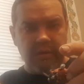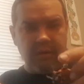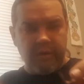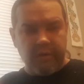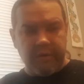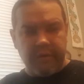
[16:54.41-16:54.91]

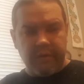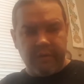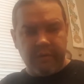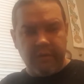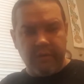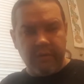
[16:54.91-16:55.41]
Her done.
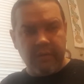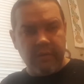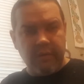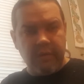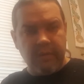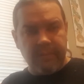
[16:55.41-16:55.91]

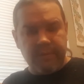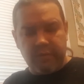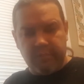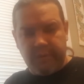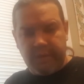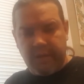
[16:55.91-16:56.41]
Two
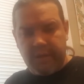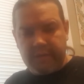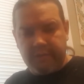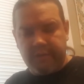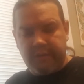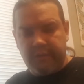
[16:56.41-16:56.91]
big guys
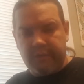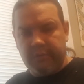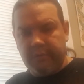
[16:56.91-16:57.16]
have done.